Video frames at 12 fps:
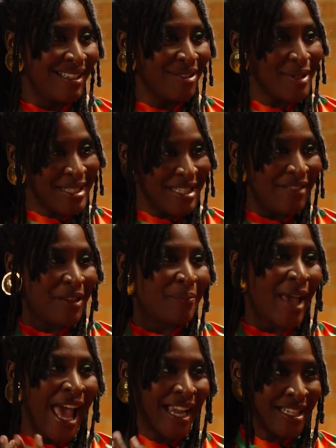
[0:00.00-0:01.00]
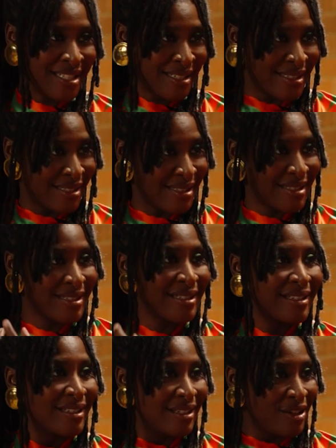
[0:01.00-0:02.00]
receiving packages
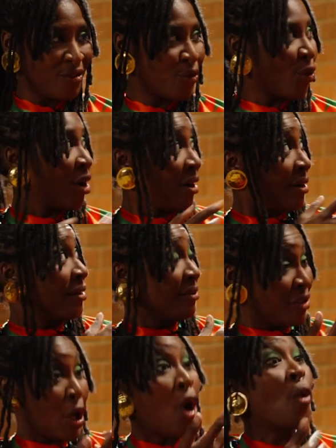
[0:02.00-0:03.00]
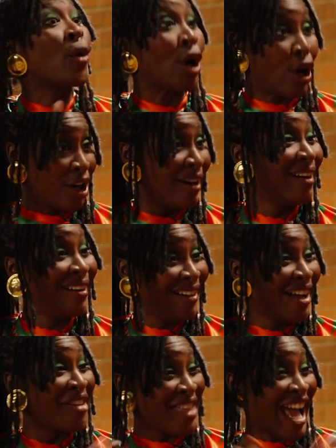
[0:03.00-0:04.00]
for the owner
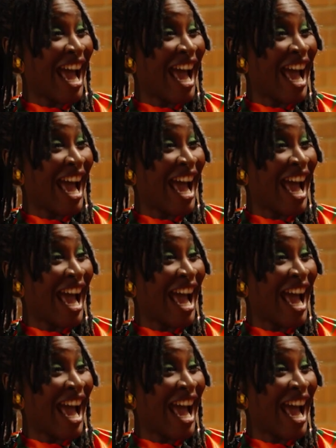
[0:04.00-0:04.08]
of the